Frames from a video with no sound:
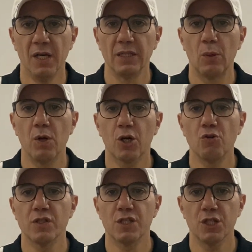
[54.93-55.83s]
There were
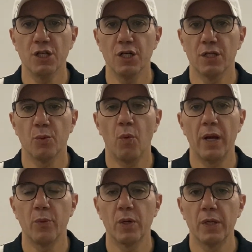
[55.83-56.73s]
concerns
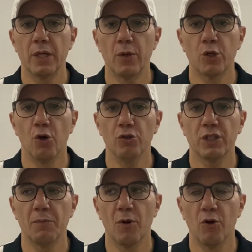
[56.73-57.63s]
when we got
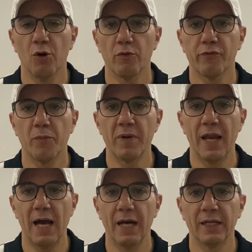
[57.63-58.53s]
him on loan from
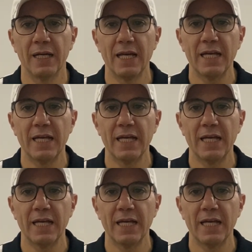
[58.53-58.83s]
Milan.